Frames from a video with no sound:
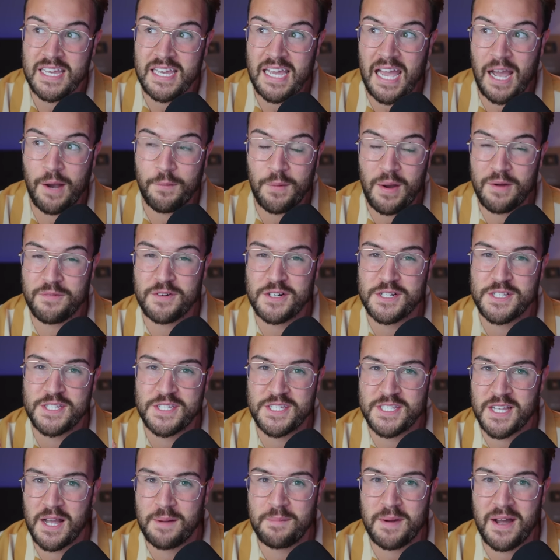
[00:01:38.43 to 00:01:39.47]
However,
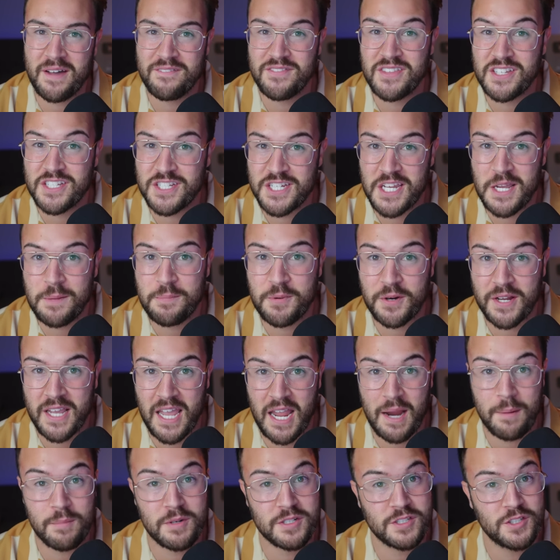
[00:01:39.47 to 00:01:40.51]
some of the cheaper
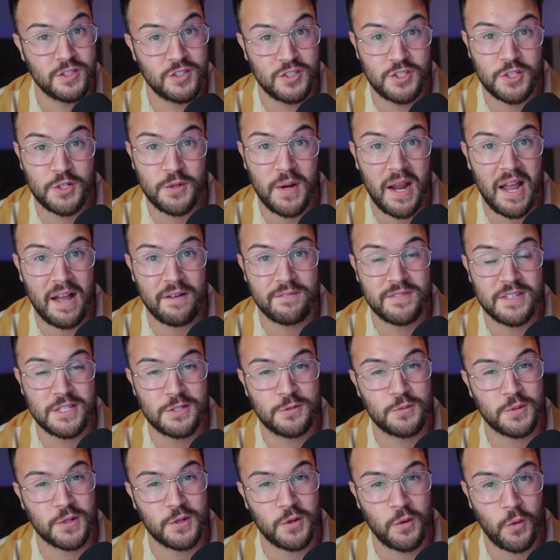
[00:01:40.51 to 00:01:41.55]
cameras do have
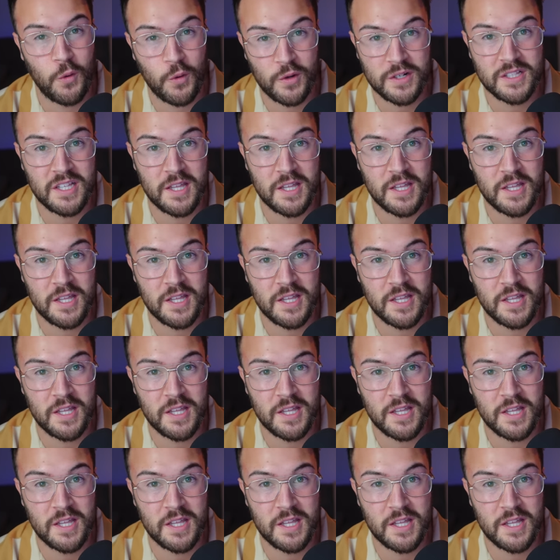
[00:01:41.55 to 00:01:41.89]
this record